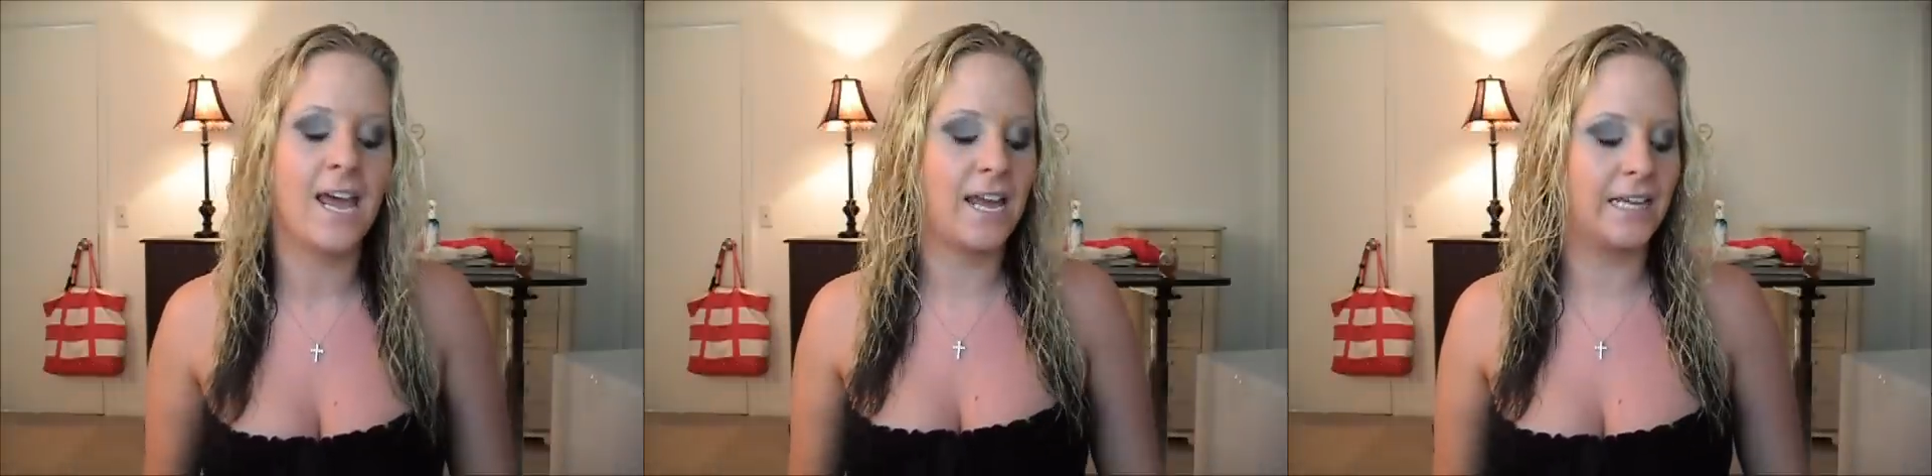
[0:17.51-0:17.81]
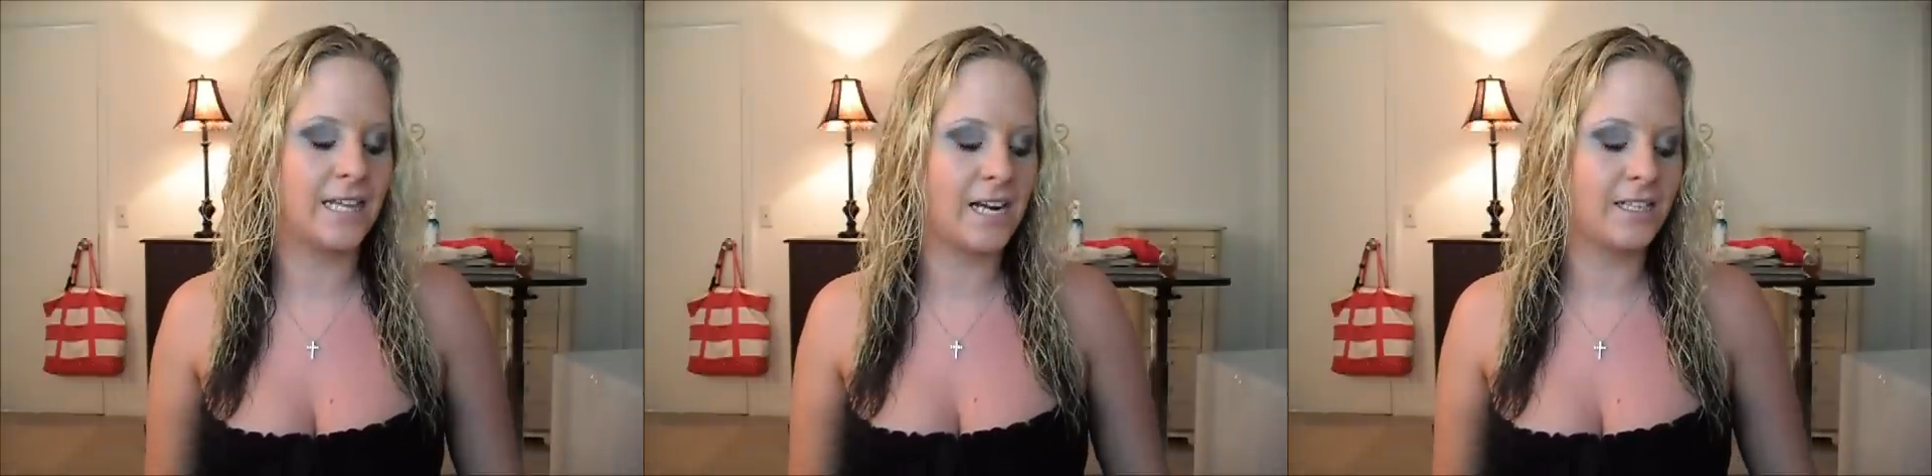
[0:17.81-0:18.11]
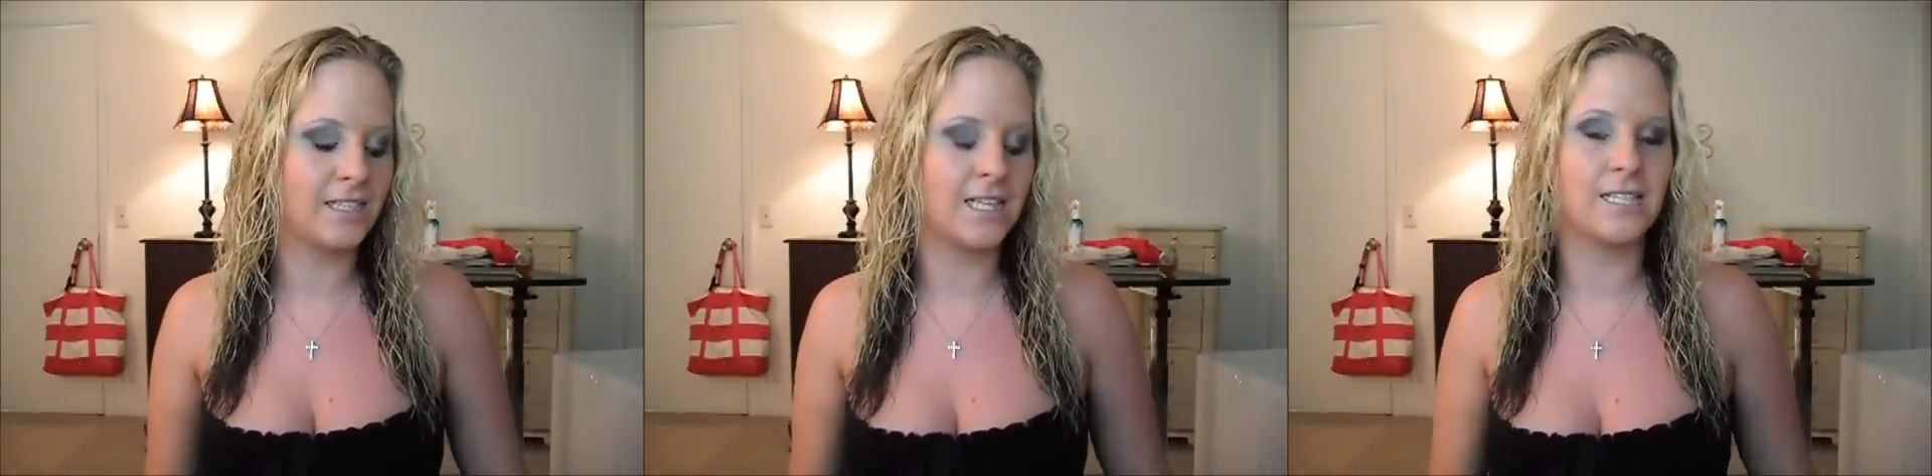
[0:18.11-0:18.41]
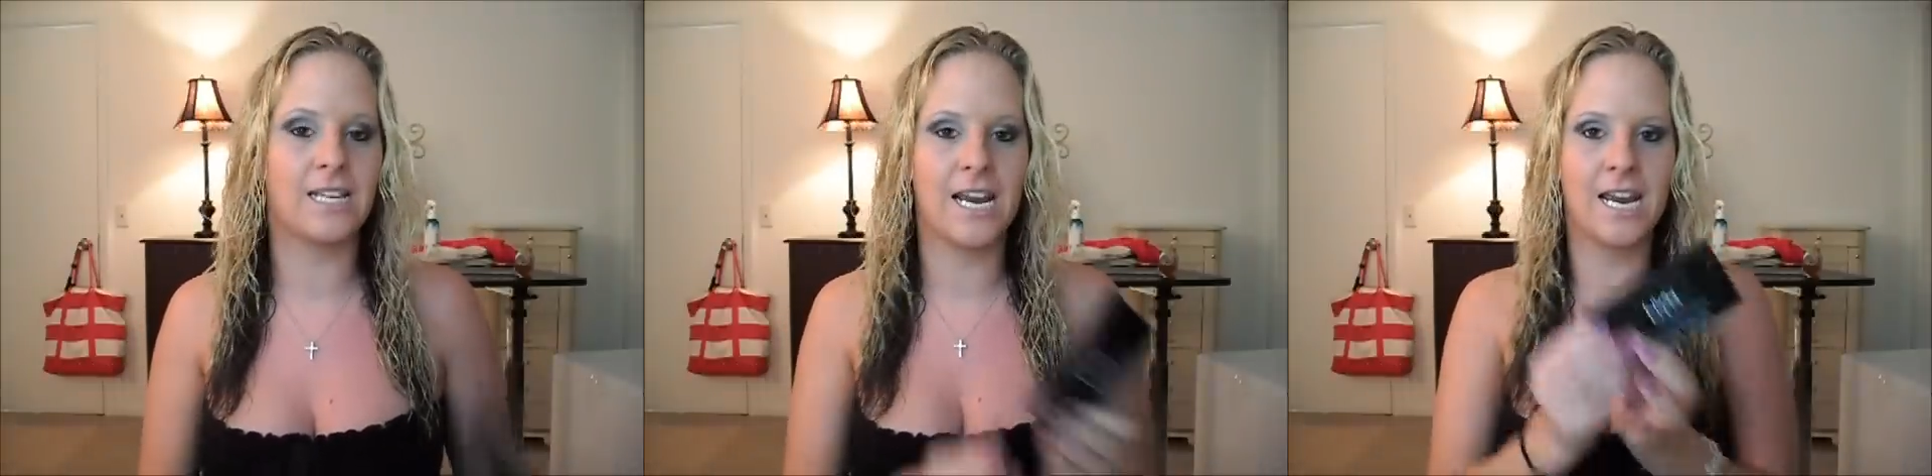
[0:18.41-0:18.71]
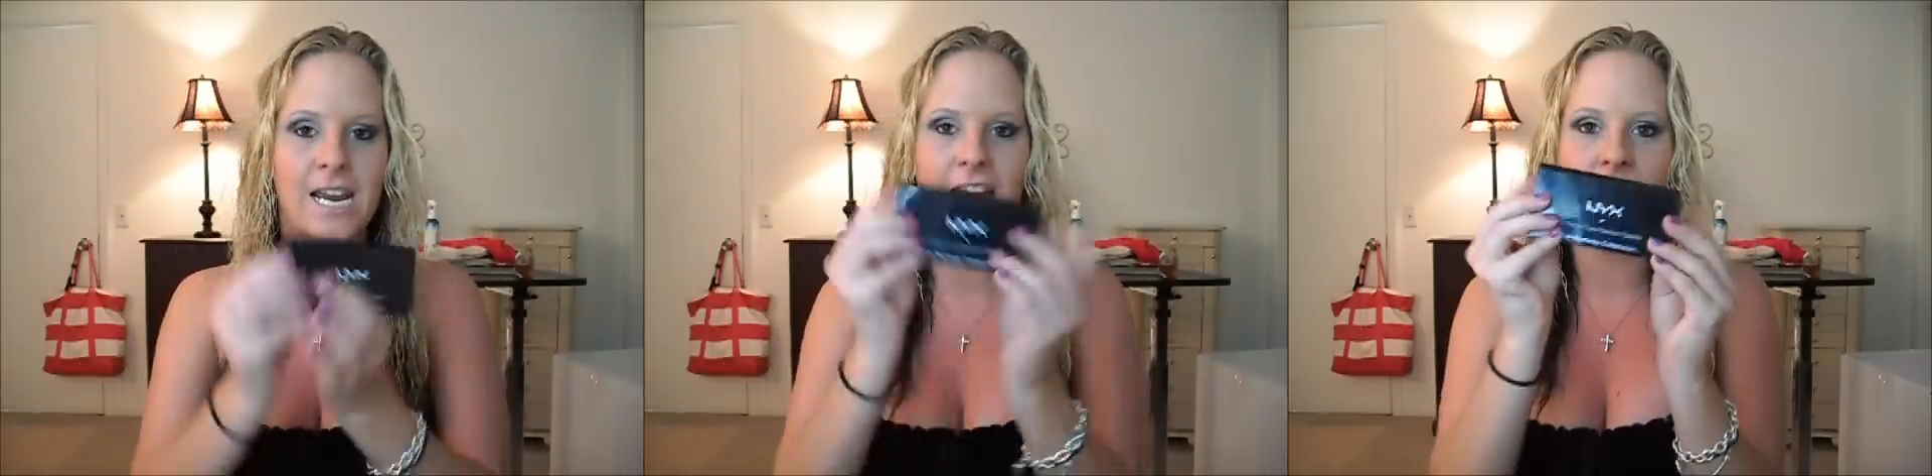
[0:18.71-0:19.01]
and that is this
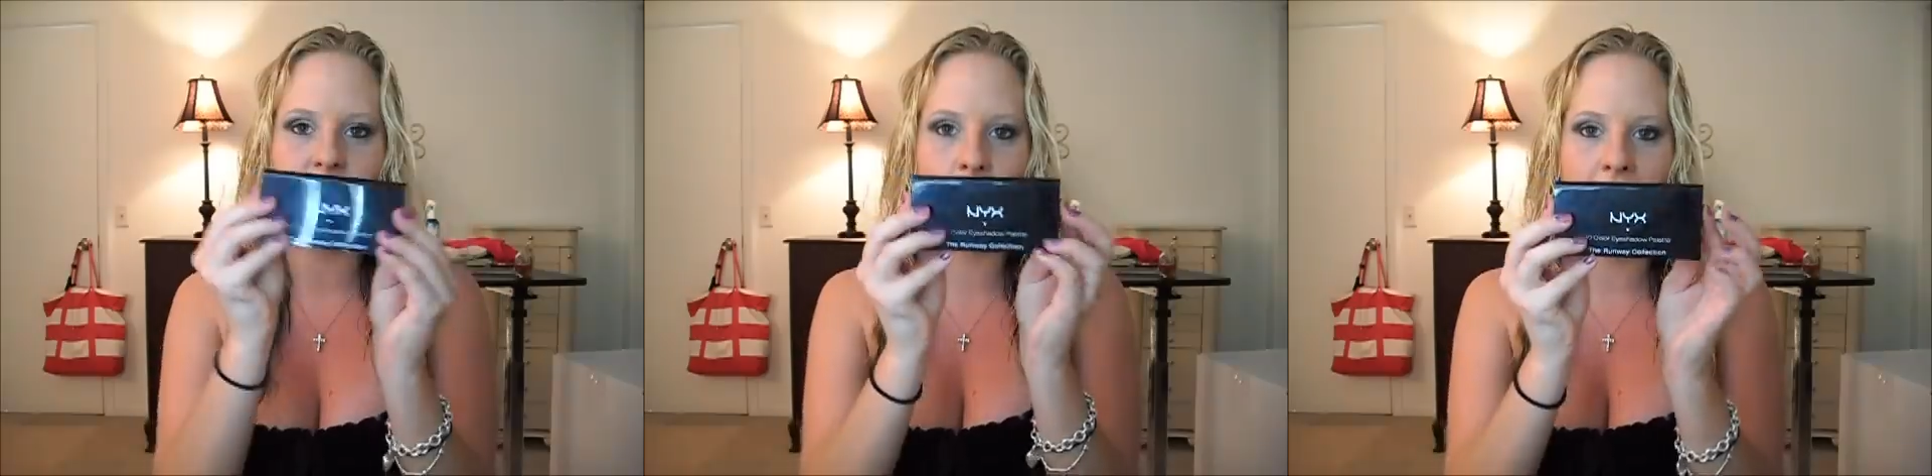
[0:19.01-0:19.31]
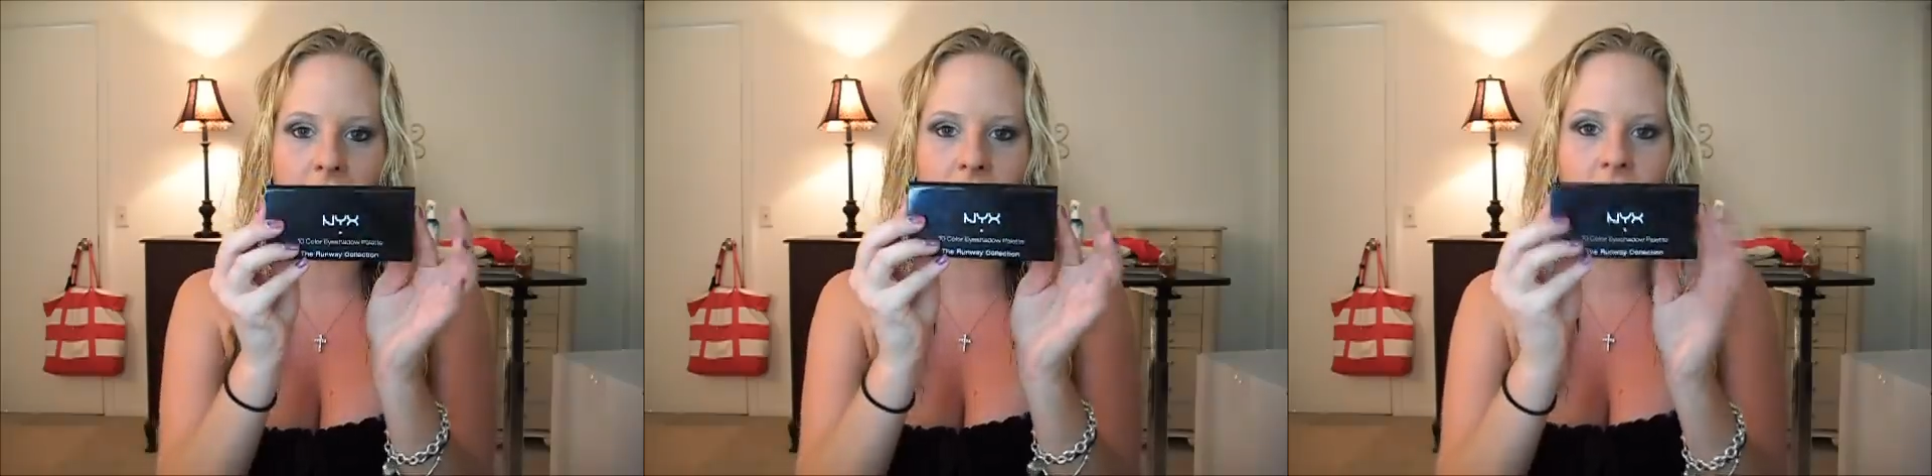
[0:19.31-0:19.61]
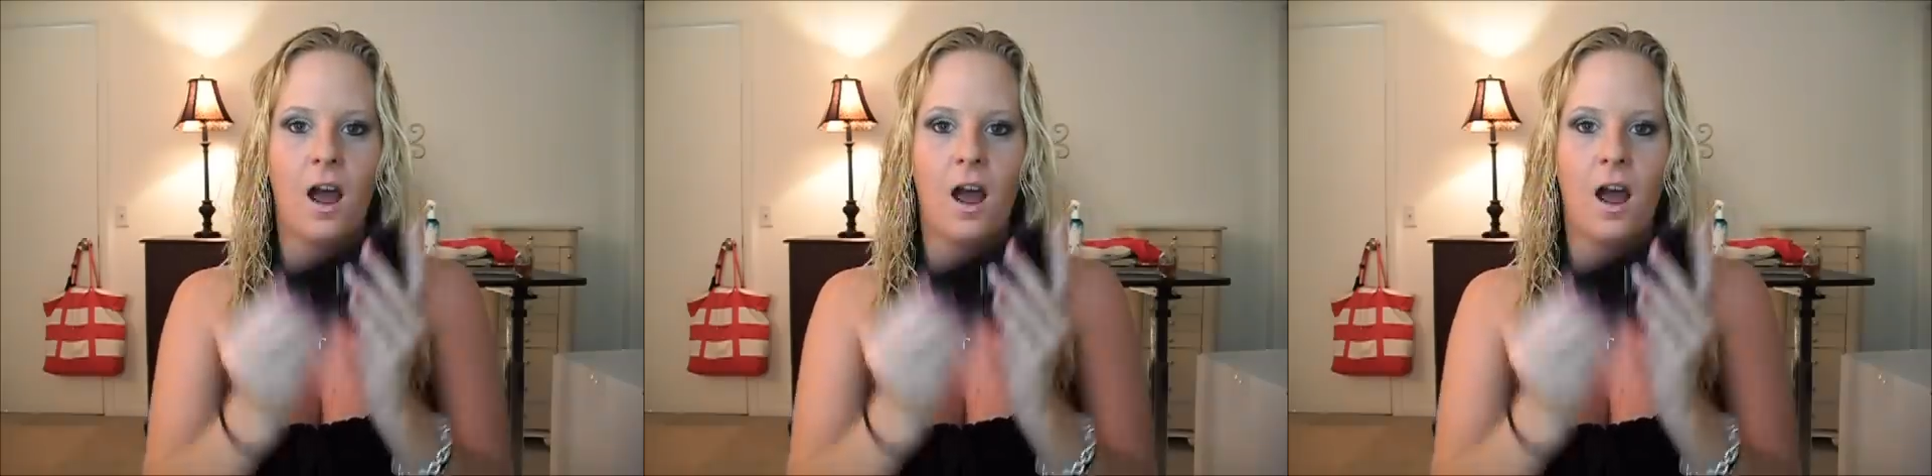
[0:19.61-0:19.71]
NYX palette,